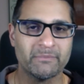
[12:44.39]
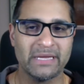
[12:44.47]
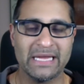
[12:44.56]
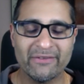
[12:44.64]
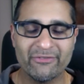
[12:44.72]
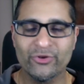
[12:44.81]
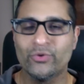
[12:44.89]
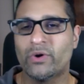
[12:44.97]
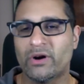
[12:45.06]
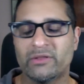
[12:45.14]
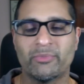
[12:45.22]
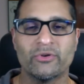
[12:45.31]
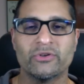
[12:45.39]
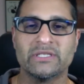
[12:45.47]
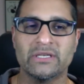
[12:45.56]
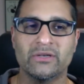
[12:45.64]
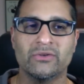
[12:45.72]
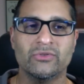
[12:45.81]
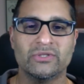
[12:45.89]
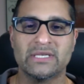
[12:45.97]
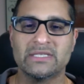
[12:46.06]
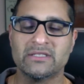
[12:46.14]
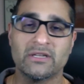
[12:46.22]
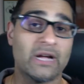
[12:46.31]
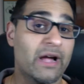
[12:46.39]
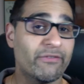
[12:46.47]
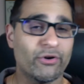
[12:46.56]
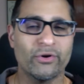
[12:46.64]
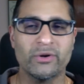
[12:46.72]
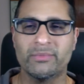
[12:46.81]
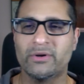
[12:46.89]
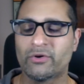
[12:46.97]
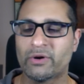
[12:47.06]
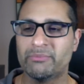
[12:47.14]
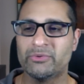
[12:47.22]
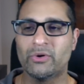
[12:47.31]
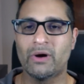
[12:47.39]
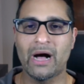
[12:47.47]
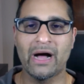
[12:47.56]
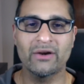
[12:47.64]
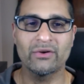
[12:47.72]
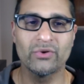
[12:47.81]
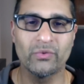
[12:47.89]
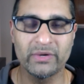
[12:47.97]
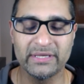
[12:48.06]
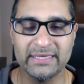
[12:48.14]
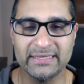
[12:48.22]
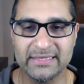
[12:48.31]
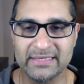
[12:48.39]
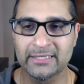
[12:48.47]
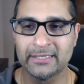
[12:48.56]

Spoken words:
If you are the person who says, look, I've heard about crypto, I don't know what it is,